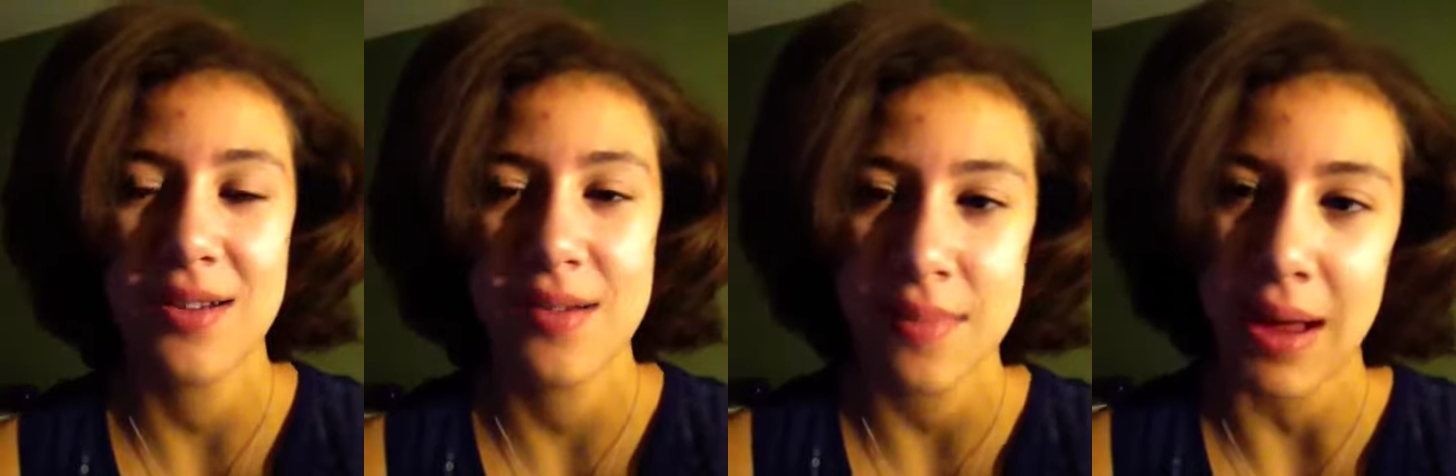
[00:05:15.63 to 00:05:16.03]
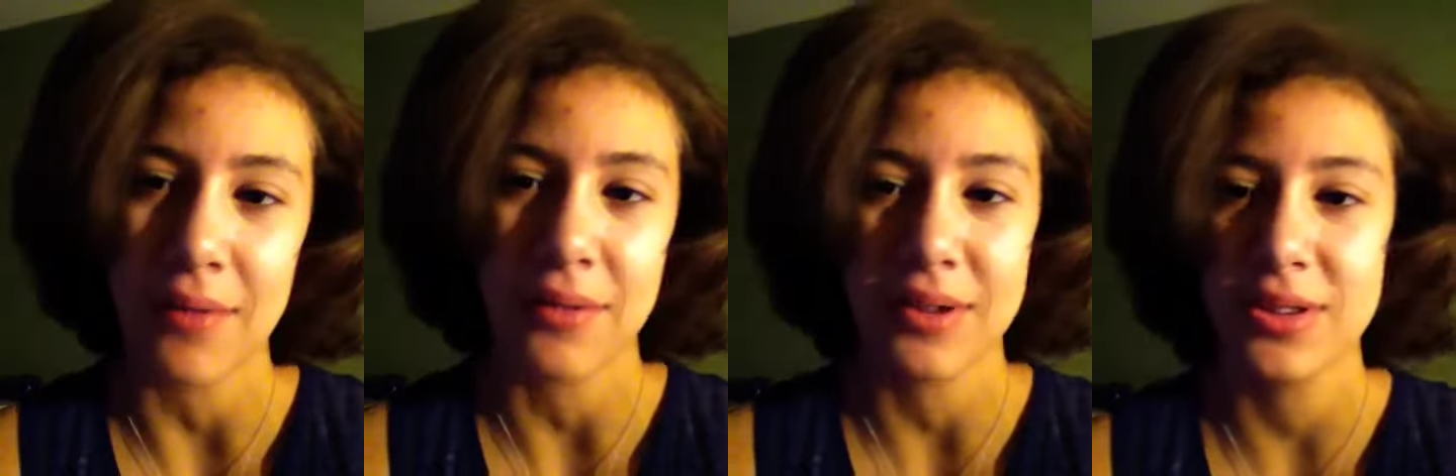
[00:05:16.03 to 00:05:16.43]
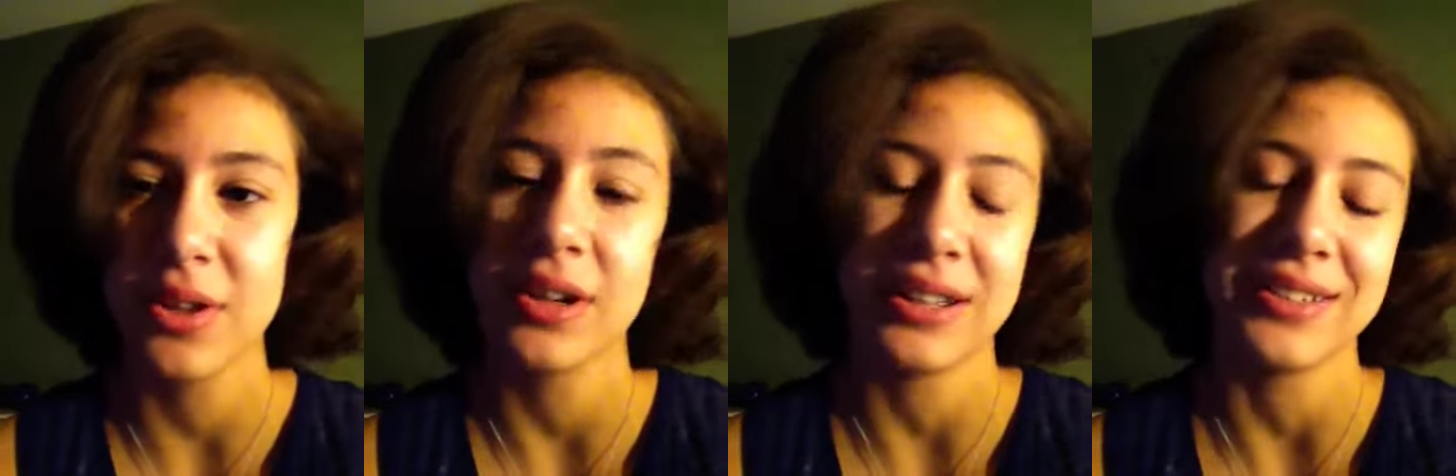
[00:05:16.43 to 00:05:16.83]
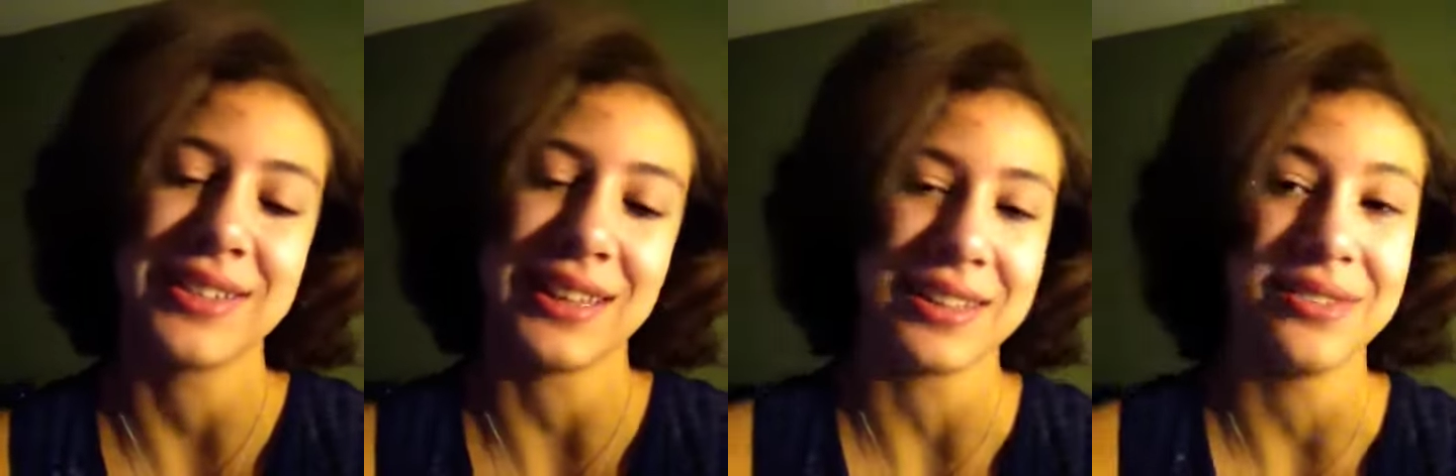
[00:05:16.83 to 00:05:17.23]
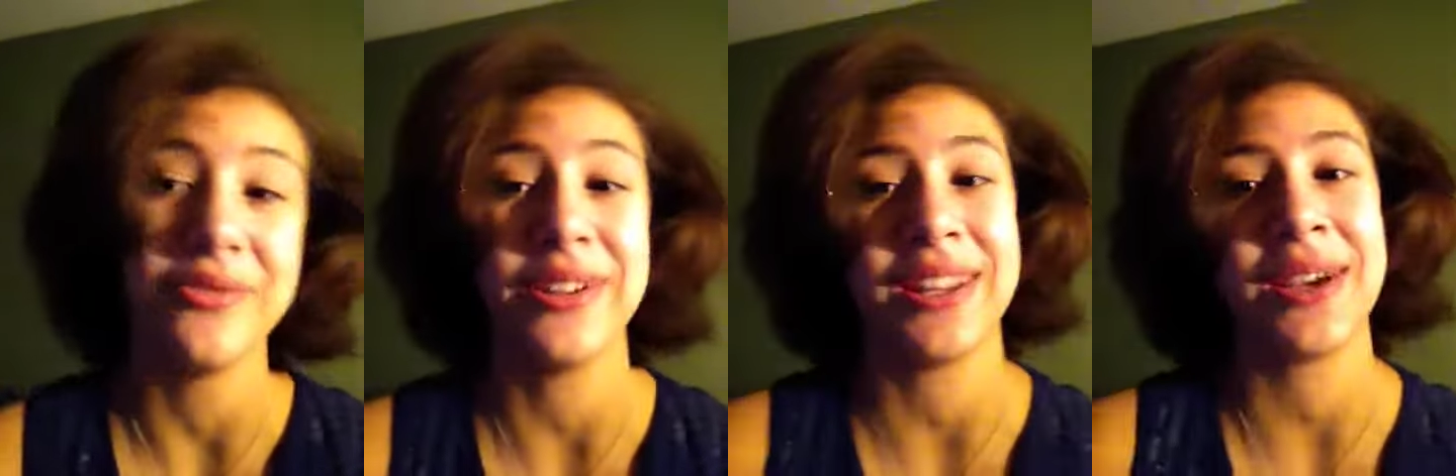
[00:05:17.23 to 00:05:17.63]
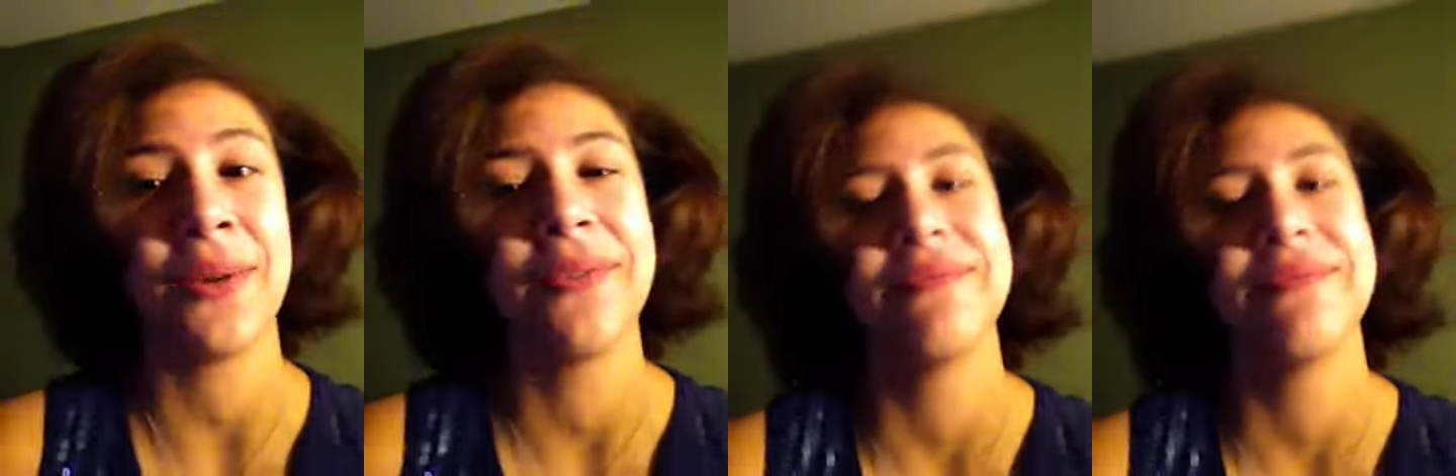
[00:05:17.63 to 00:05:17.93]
about 30-second video.